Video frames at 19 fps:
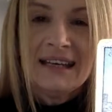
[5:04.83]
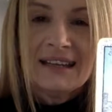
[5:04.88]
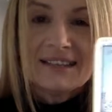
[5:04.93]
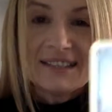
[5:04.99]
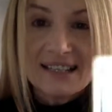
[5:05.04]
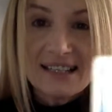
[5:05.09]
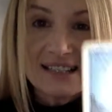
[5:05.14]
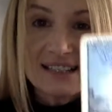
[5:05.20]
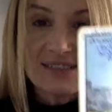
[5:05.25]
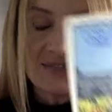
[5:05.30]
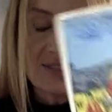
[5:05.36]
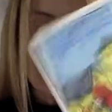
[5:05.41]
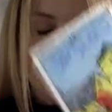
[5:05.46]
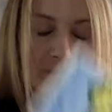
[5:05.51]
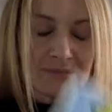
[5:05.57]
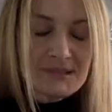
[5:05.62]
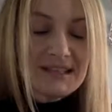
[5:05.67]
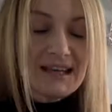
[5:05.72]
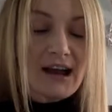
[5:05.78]
Six of
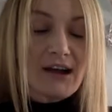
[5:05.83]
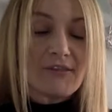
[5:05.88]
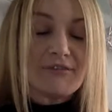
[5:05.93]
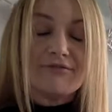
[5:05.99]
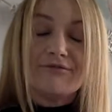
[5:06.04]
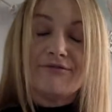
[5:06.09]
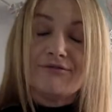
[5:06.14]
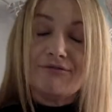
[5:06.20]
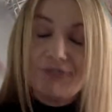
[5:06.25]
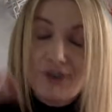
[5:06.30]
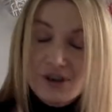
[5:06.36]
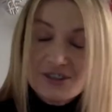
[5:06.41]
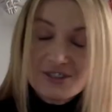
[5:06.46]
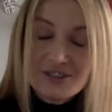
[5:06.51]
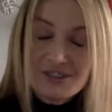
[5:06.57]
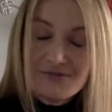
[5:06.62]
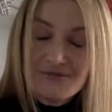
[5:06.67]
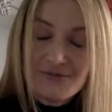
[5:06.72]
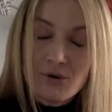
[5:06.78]
Cups. Now,
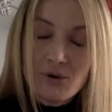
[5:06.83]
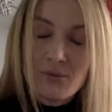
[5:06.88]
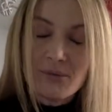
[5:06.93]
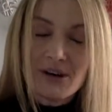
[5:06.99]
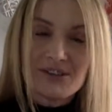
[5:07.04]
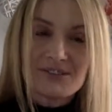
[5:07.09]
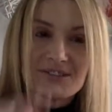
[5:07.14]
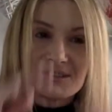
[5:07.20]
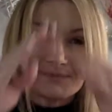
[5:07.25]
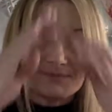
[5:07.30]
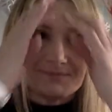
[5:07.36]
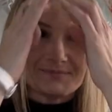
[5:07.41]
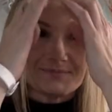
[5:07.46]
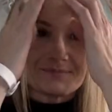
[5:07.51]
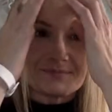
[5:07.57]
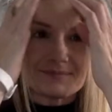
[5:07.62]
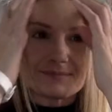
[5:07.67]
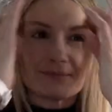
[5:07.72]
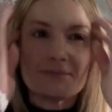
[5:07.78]
first and foremost,
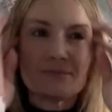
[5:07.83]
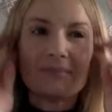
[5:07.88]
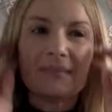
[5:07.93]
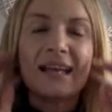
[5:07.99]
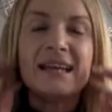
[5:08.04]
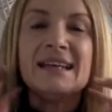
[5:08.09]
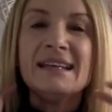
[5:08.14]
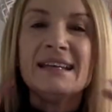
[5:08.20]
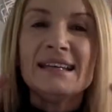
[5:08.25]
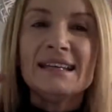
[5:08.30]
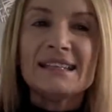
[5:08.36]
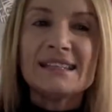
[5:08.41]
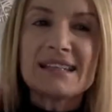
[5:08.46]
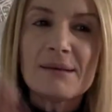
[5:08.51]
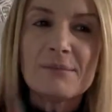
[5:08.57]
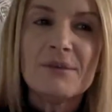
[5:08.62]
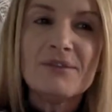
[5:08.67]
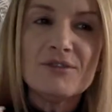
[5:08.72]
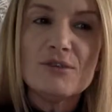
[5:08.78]

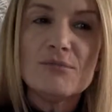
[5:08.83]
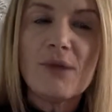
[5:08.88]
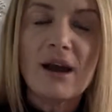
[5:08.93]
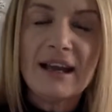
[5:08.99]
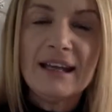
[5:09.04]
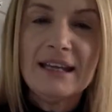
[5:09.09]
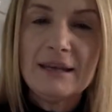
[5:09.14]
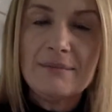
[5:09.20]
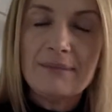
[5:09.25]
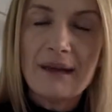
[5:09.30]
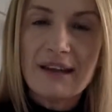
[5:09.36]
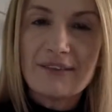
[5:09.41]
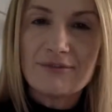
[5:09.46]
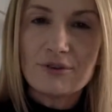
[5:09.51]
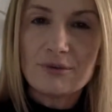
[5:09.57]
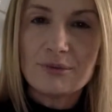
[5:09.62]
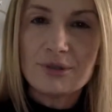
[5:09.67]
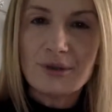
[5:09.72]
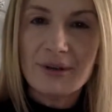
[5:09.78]
some of you might hear back
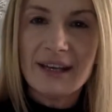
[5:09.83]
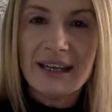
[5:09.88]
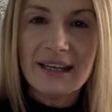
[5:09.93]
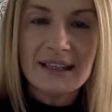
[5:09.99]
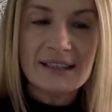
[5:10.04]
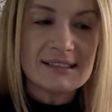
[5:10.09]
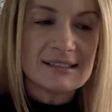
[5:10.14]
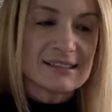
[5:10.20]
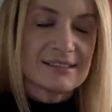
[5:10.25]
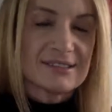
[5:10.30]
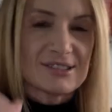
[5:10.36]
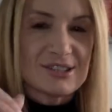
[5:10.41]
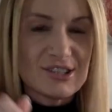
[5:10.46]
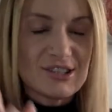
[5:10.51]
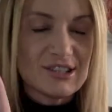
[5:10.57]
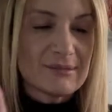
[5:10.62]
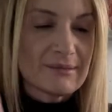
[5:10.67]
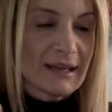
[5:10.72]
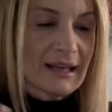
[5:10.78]
from your ex,
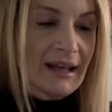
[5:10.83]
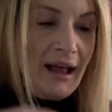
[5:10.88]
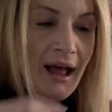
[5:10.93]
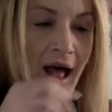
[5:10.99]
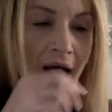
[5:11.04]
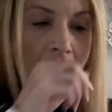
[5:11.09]
excuse me.